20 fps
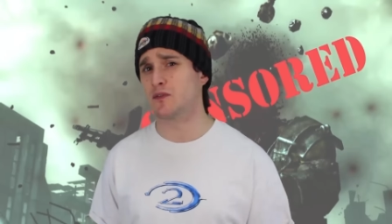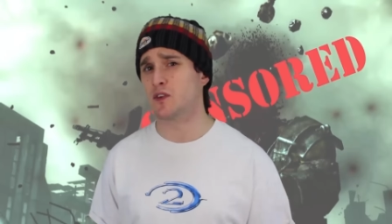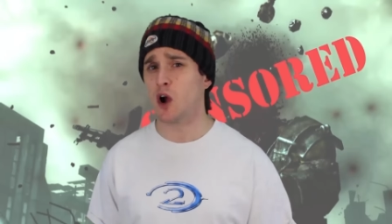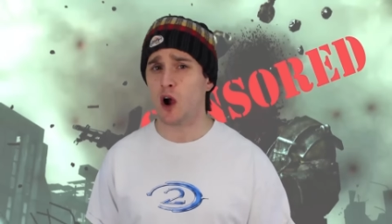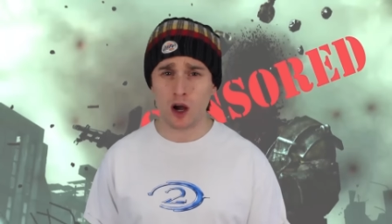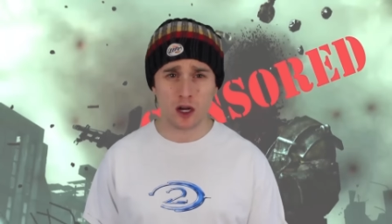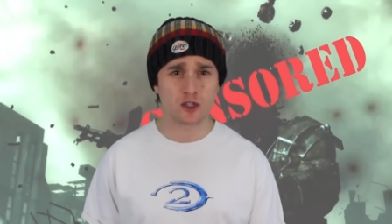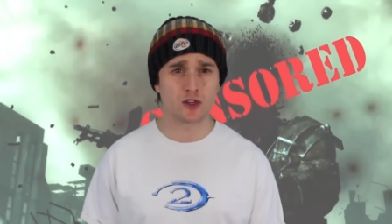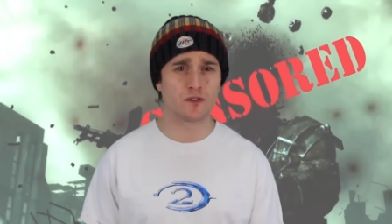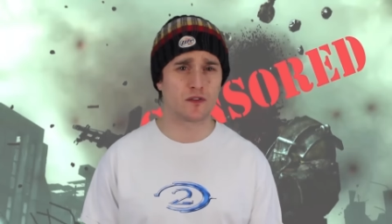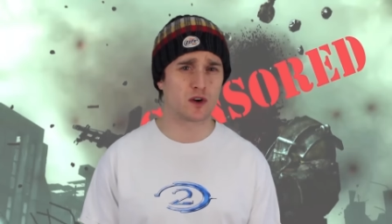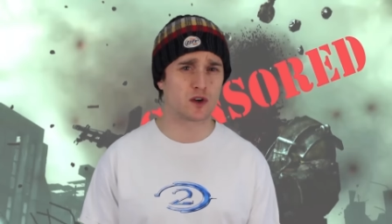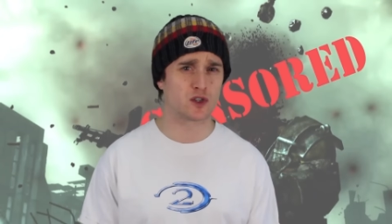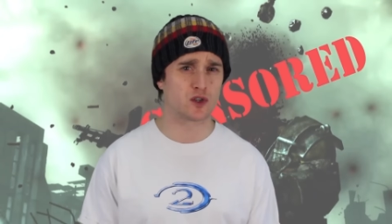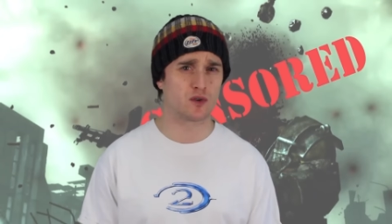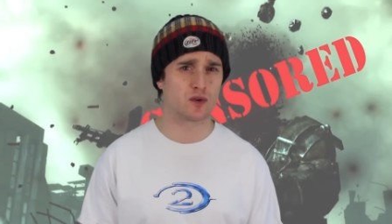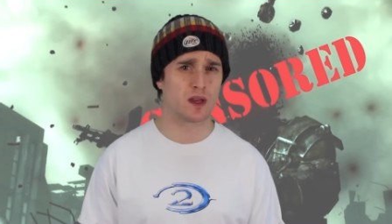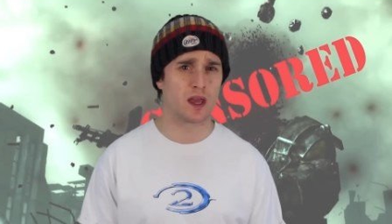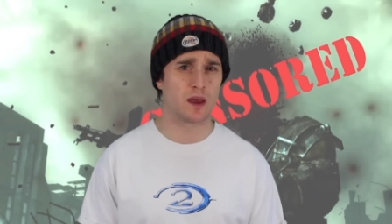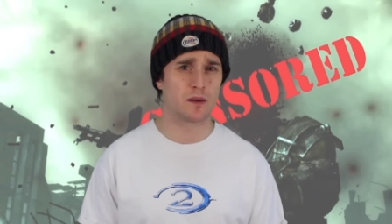of
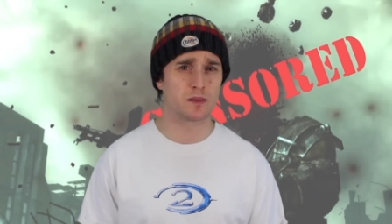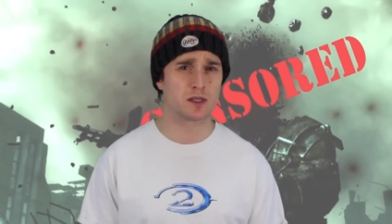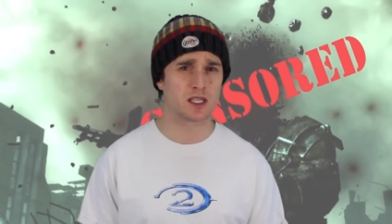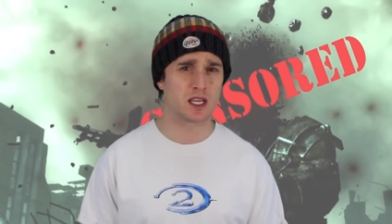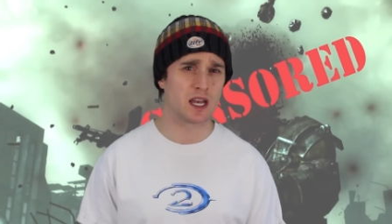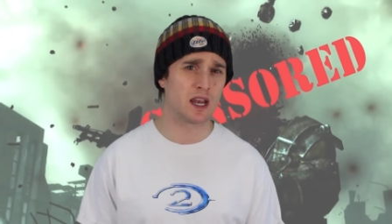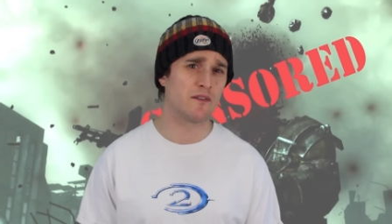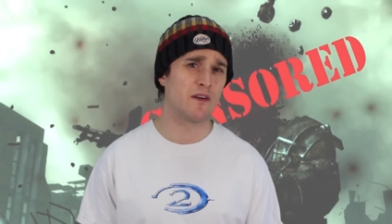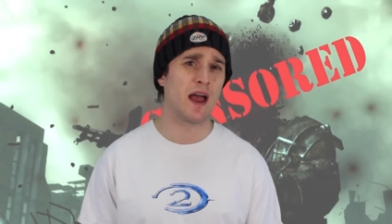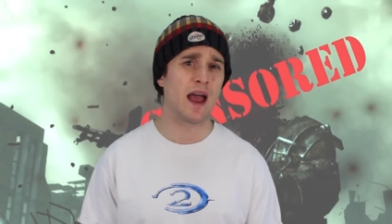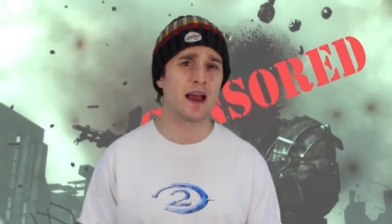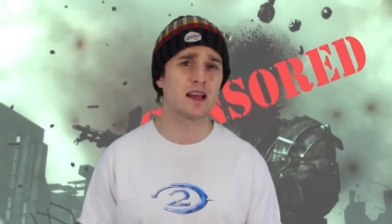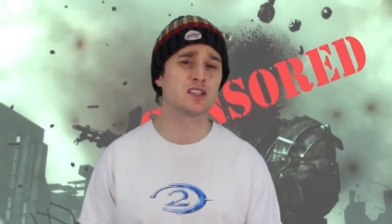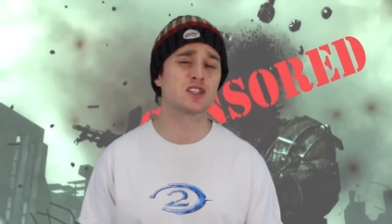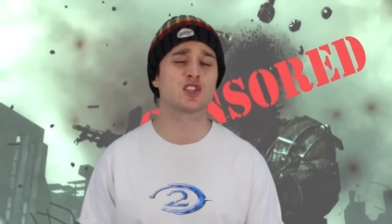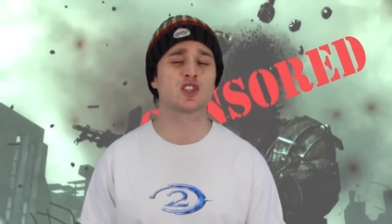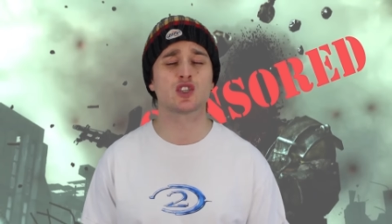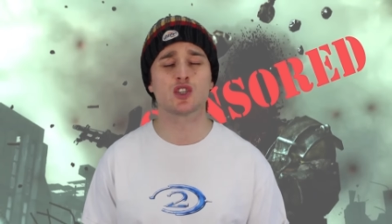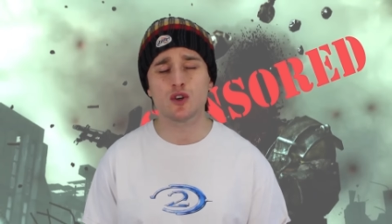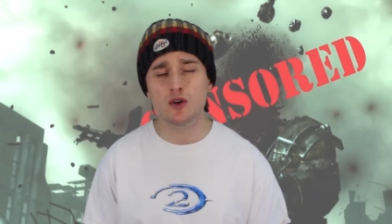controversial games that have had
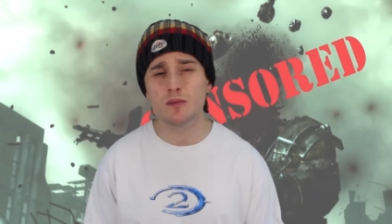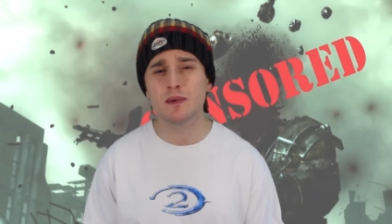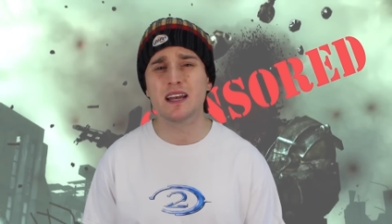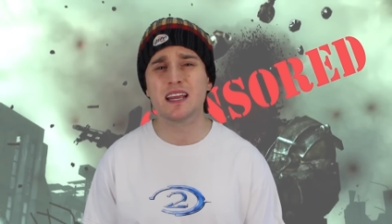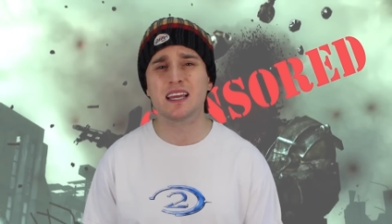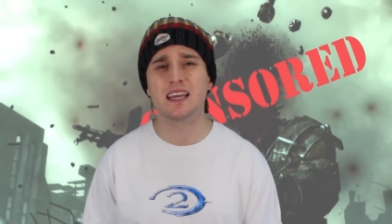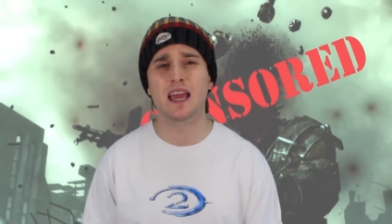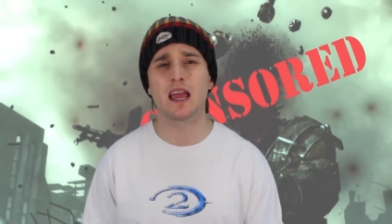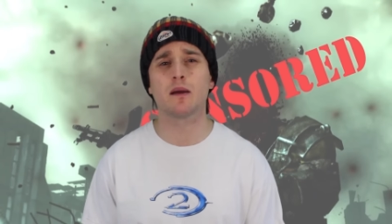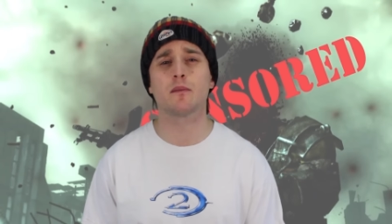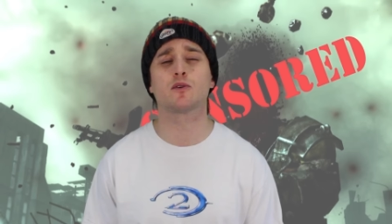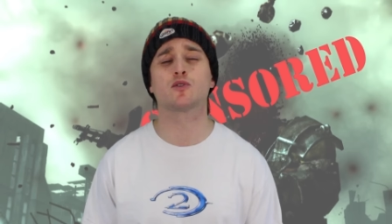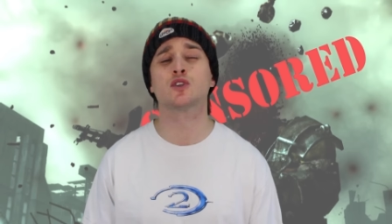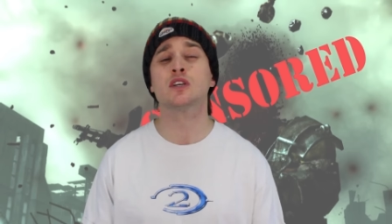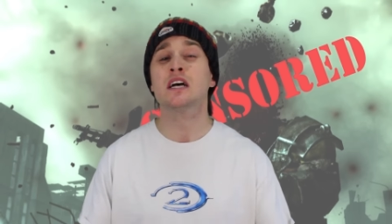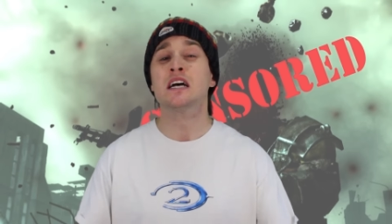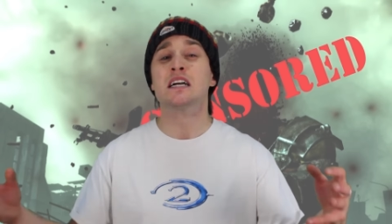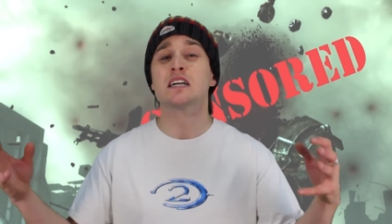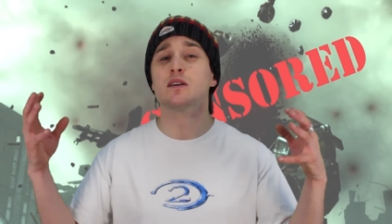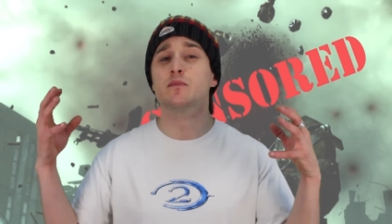so many gamers